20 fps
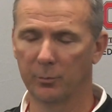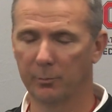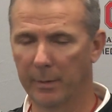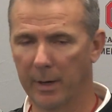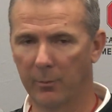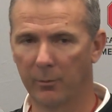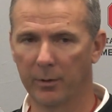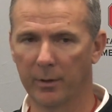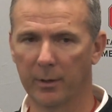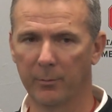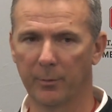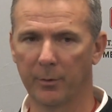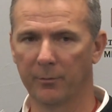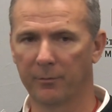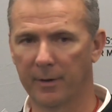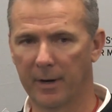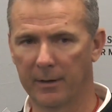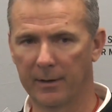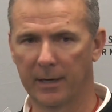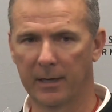you met with him, you
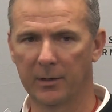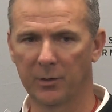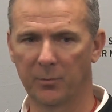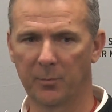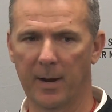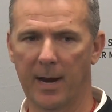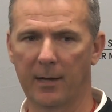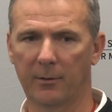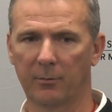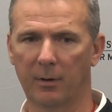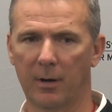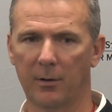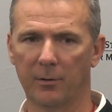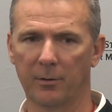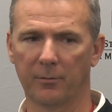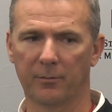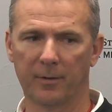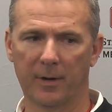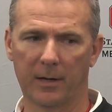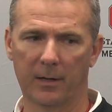found out his background,
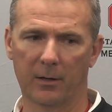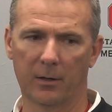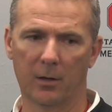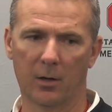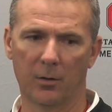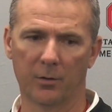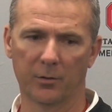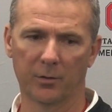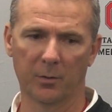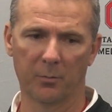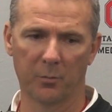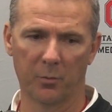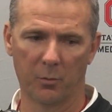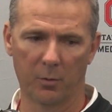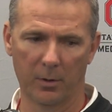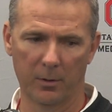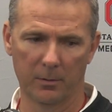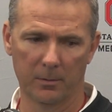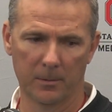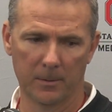you find out all the
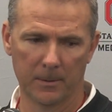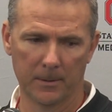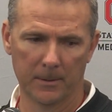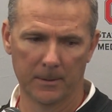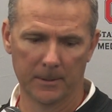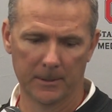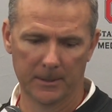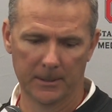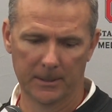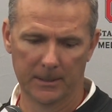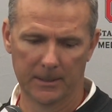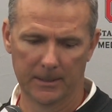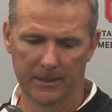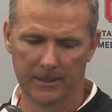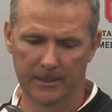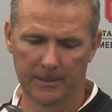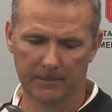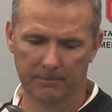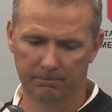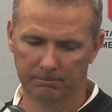support.
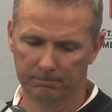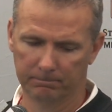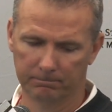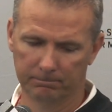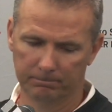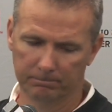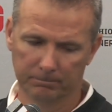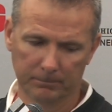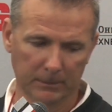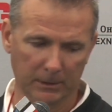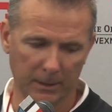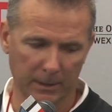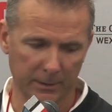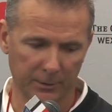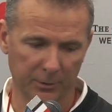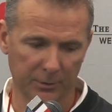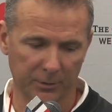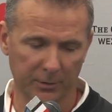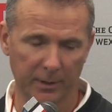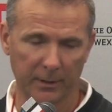I
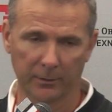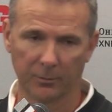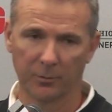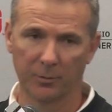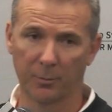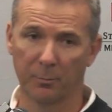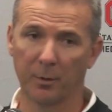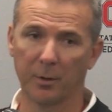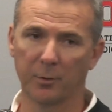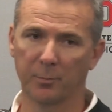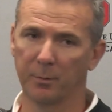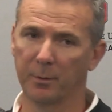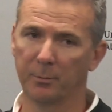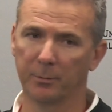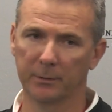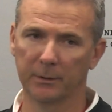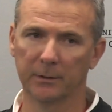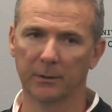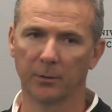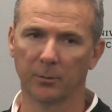just think there was a bunch of
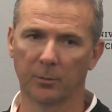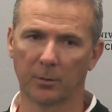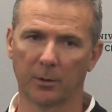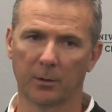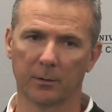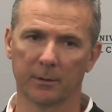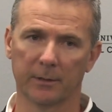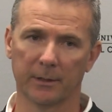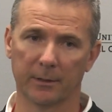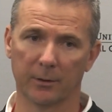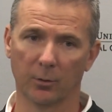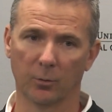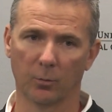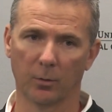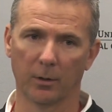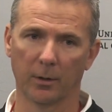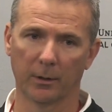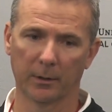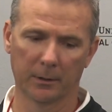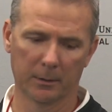people that did their
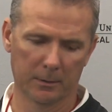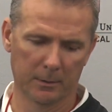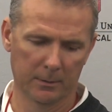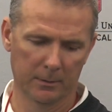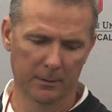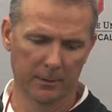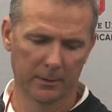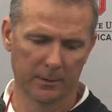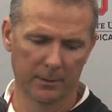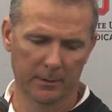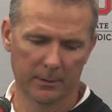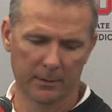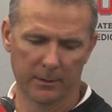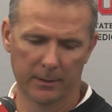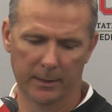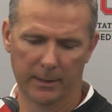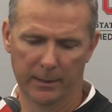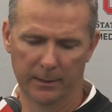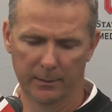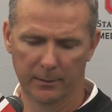work.
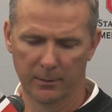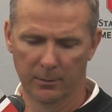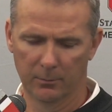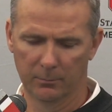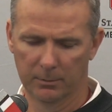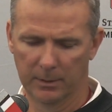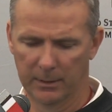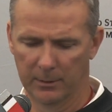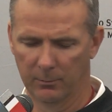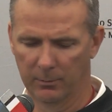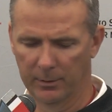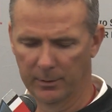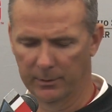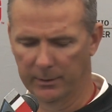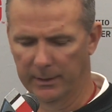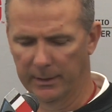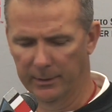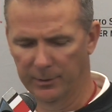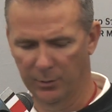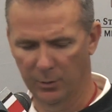And, you know, I don't want to
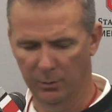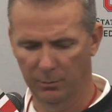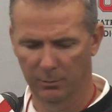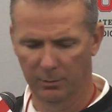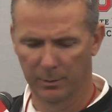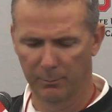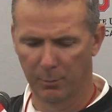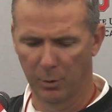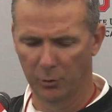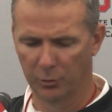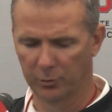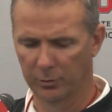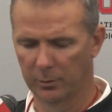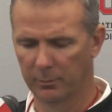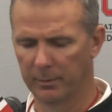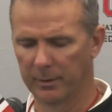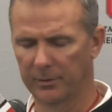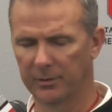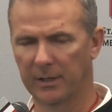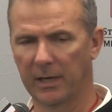get as emotional
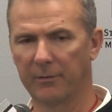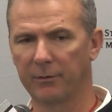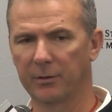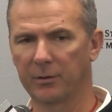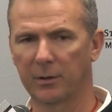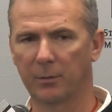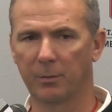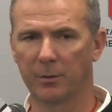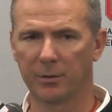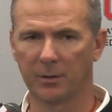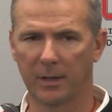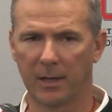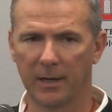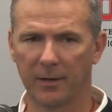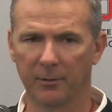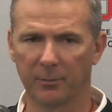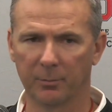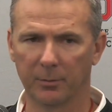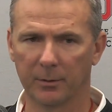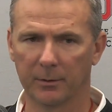about saving someone's
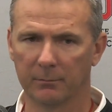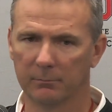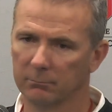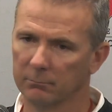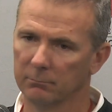life, but